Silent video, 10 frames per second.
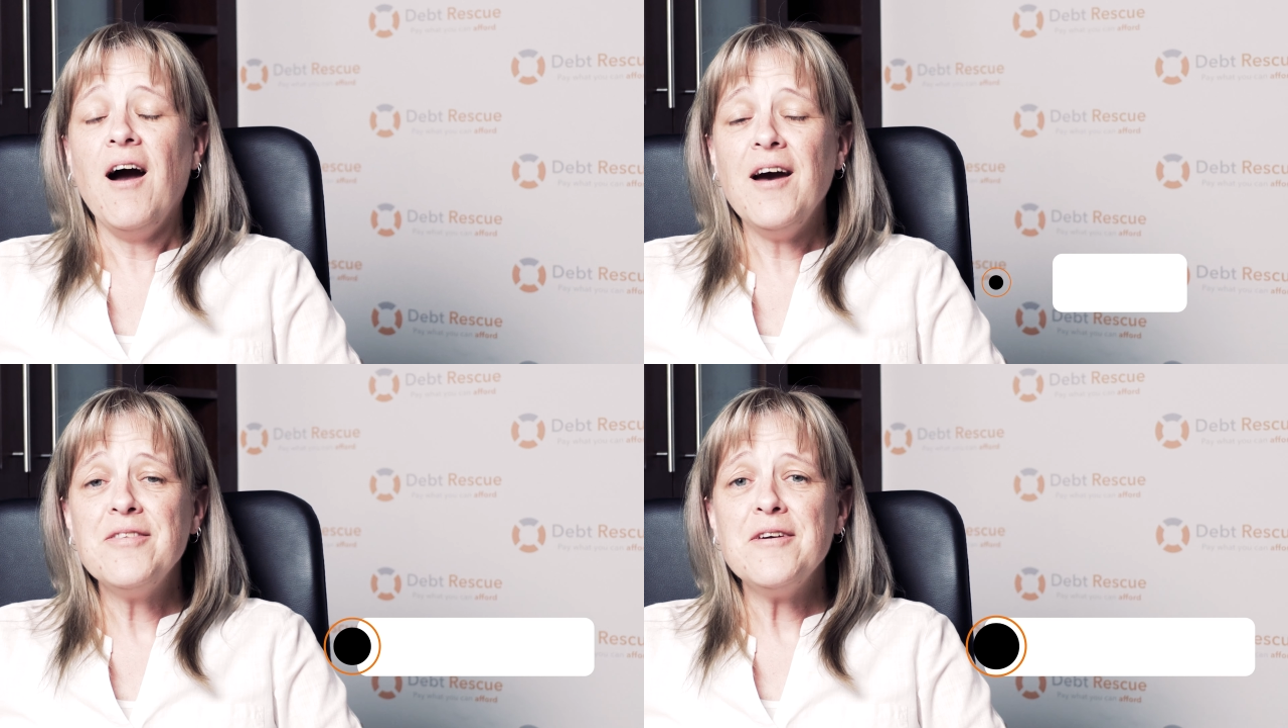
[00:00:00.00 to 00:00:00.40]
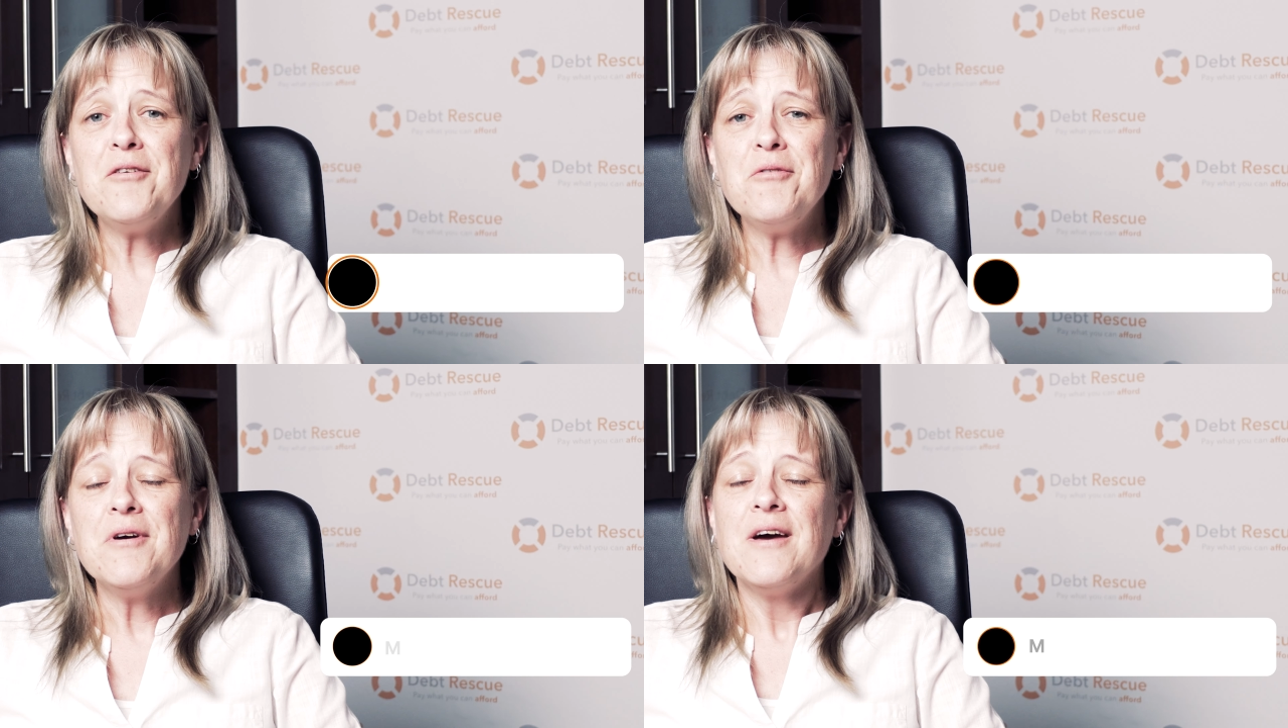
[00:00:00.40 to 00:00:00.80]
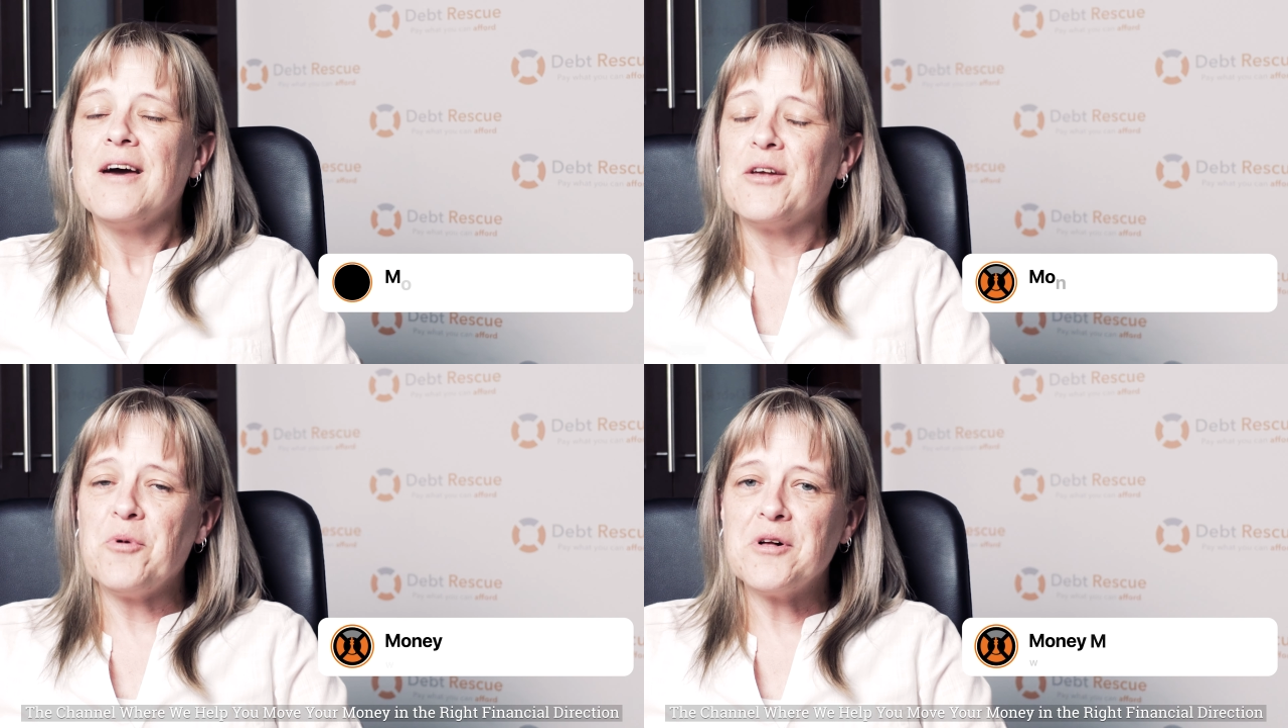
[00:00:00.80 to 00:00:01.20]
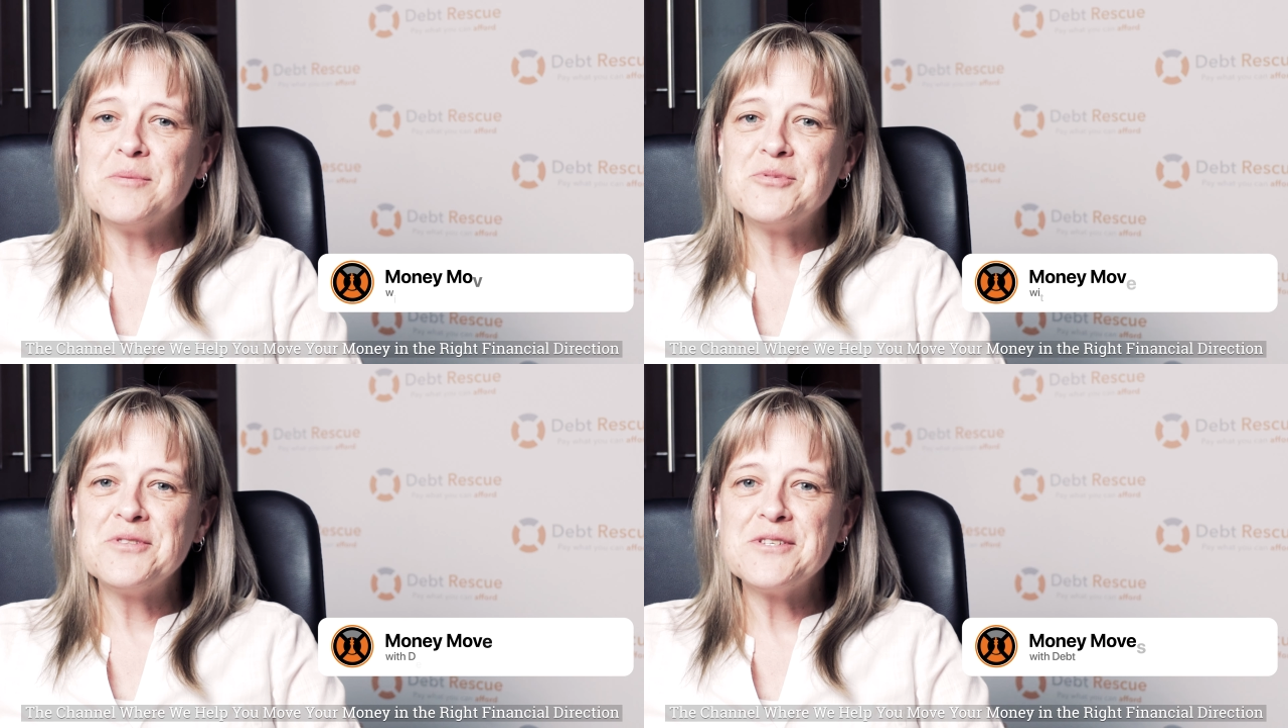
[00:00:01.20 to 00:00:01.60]
Hi there, and
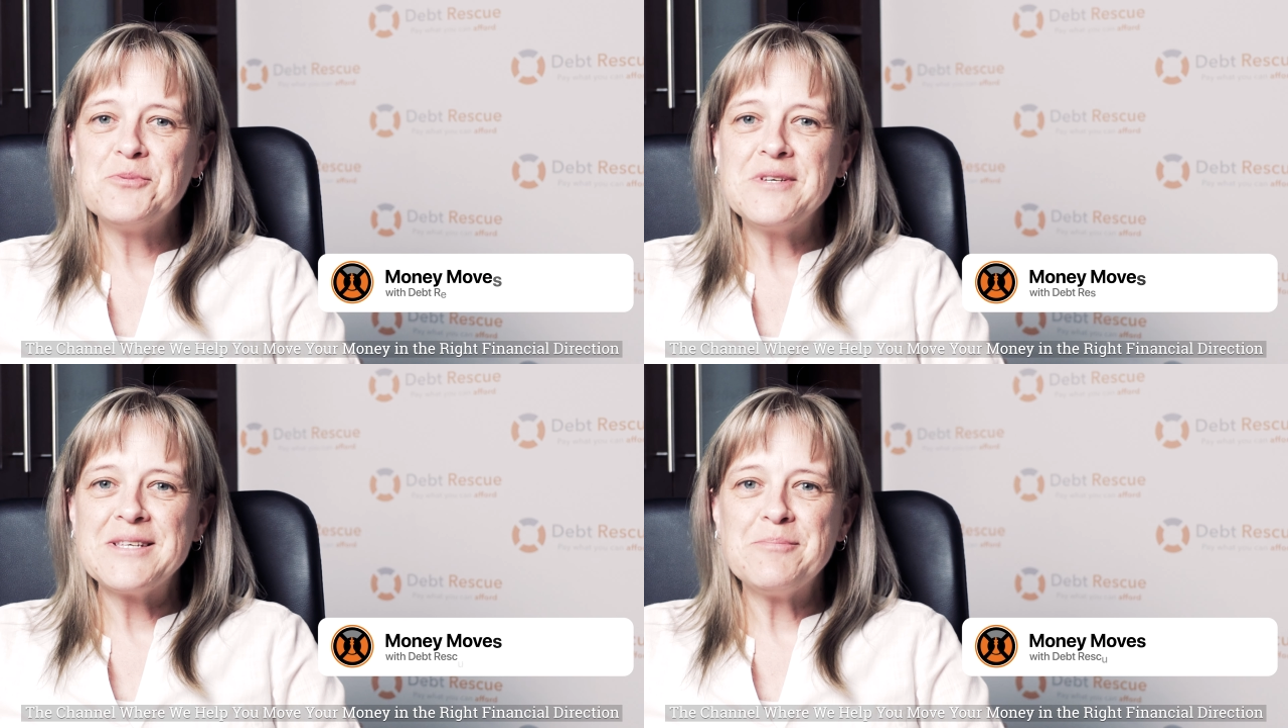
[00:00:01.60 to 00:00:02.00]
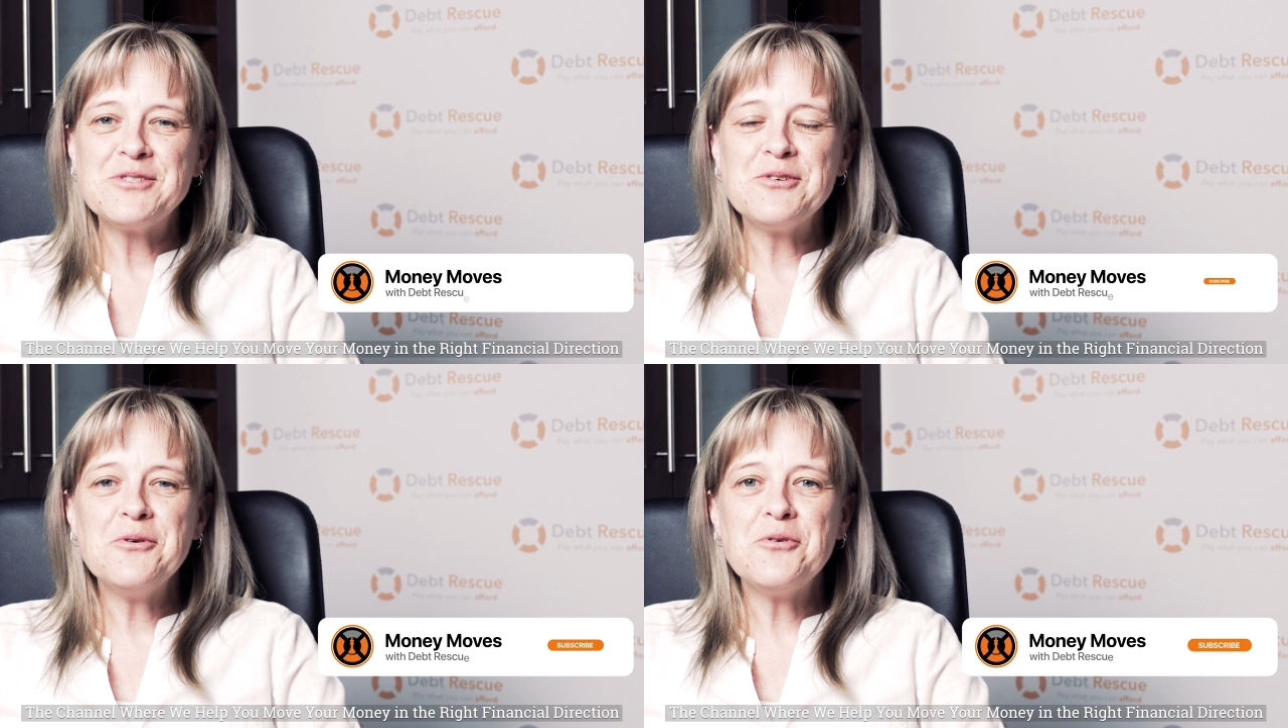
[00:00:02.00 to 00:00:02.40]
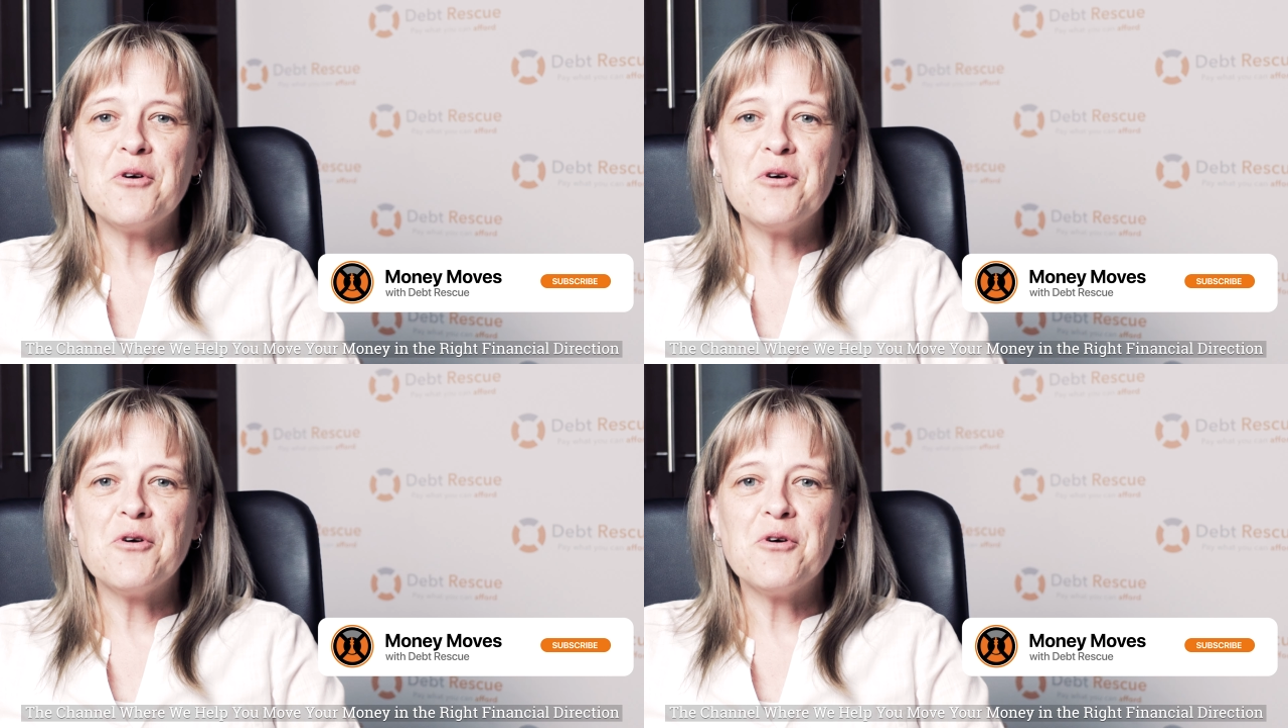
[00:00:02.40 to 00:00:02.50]
welcome to this week's episode